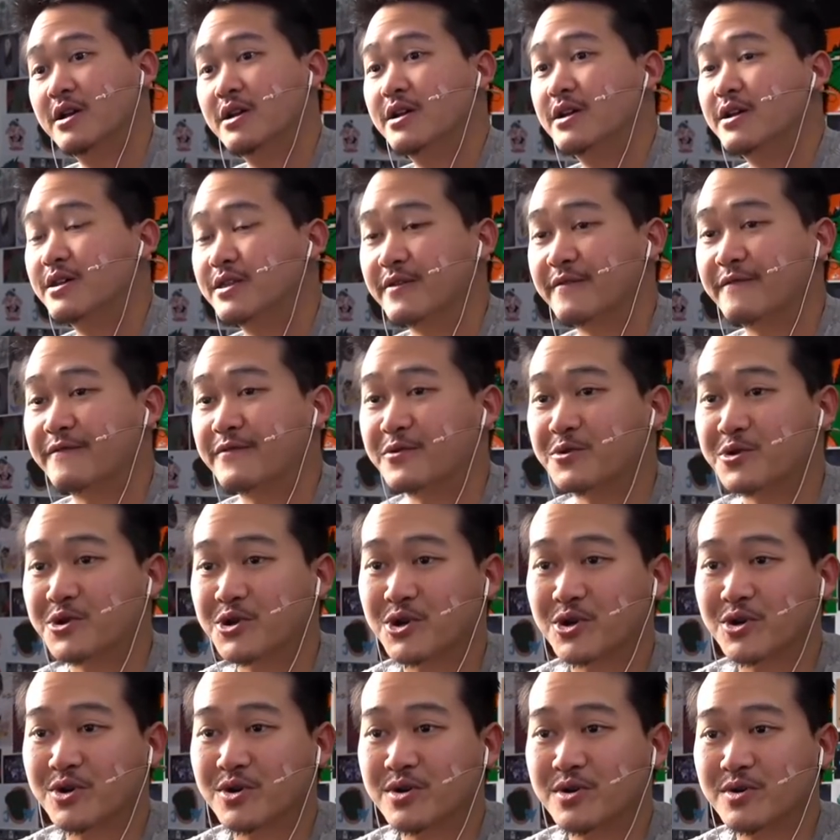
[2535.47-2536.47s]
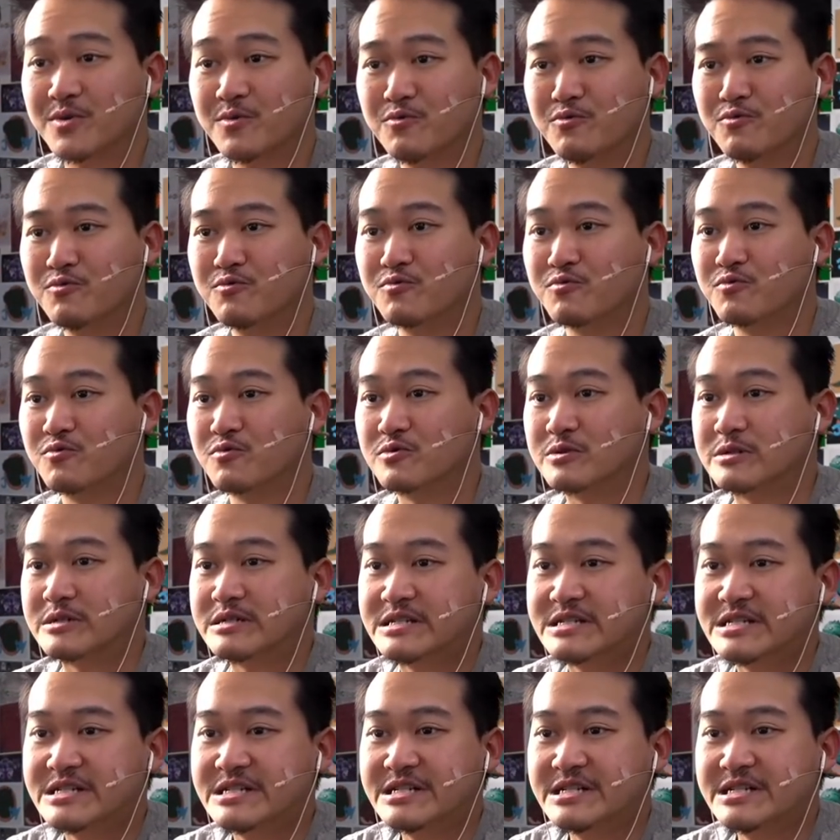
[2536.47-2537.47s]
in the future? Ooh,
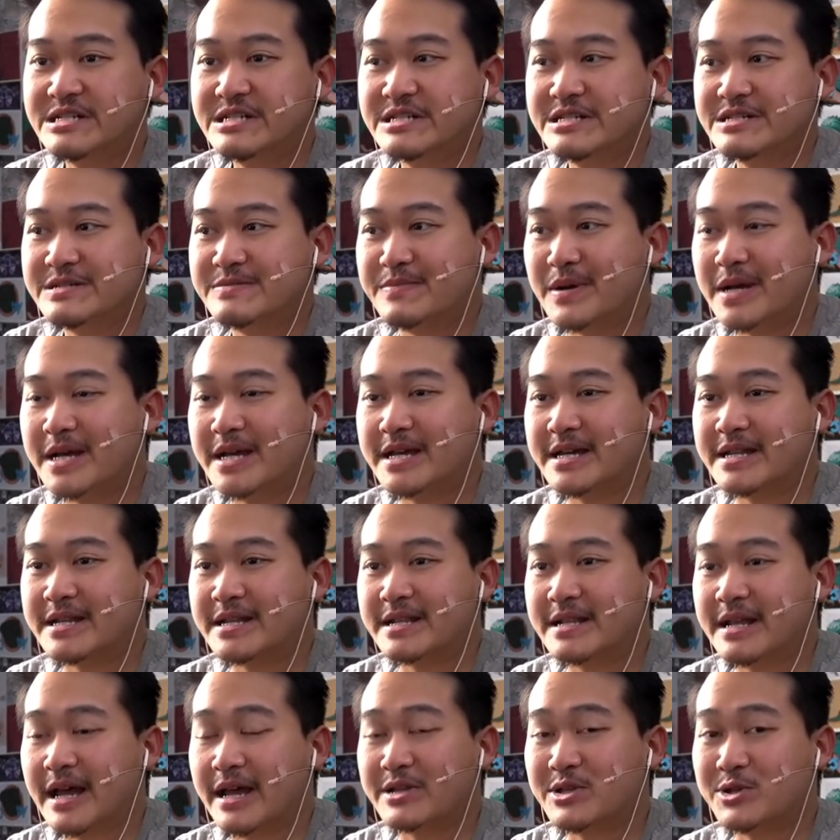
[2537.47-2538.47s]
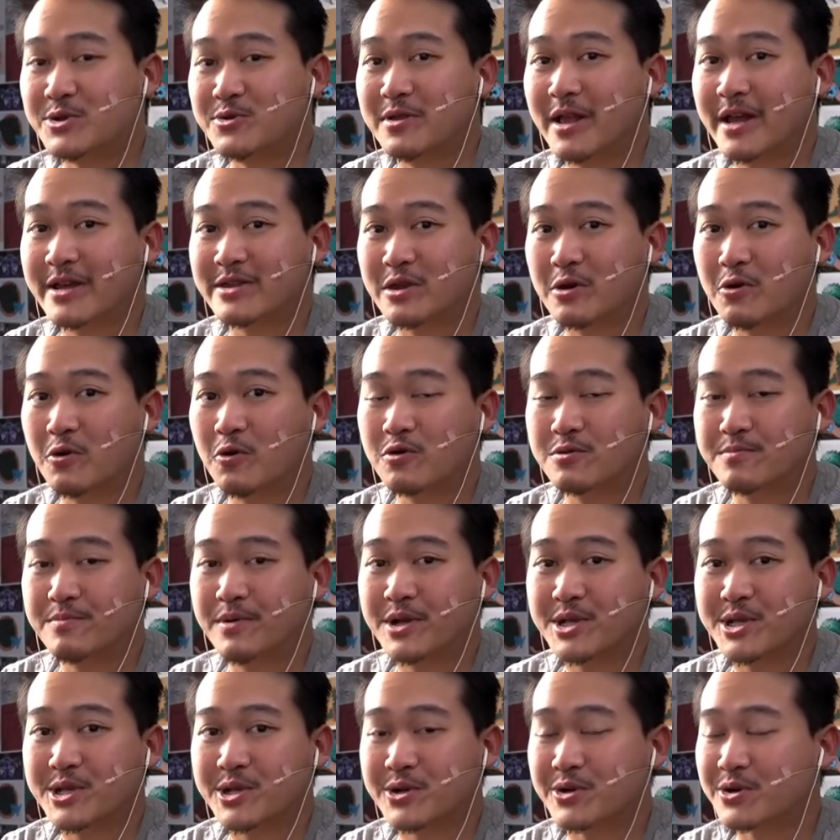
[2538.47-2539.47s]
man, I do like the
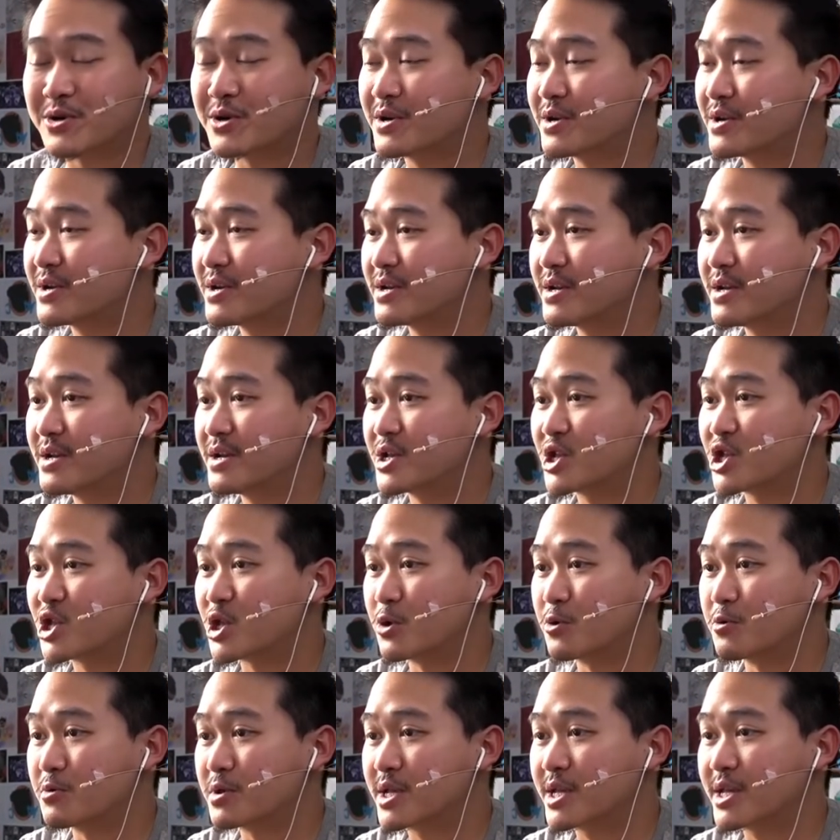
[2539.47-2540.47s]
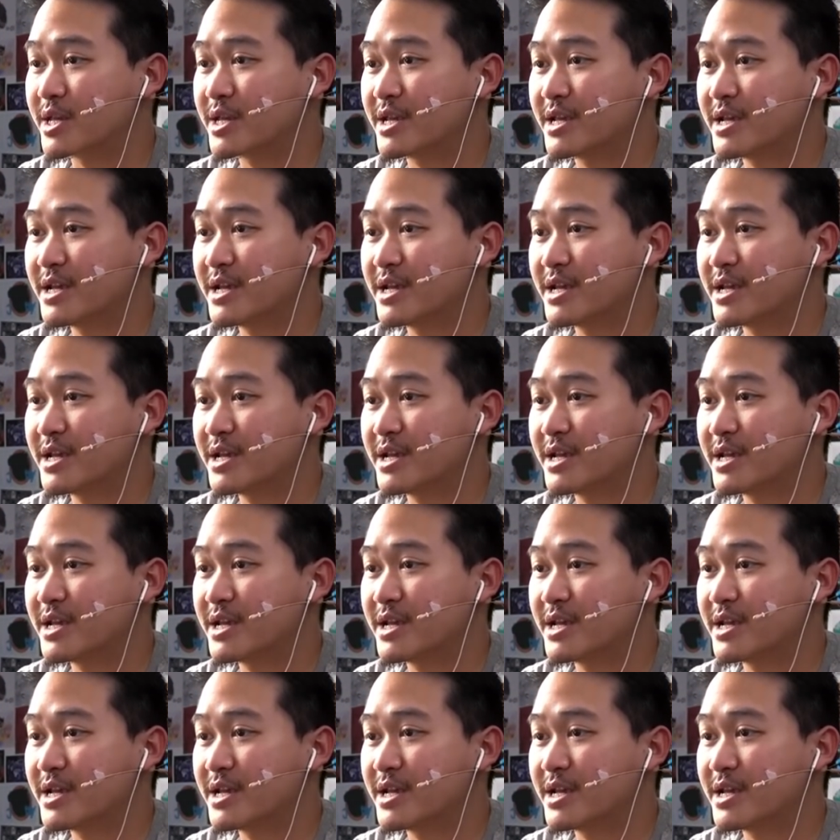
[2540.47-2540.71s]
Hulkbuster suits.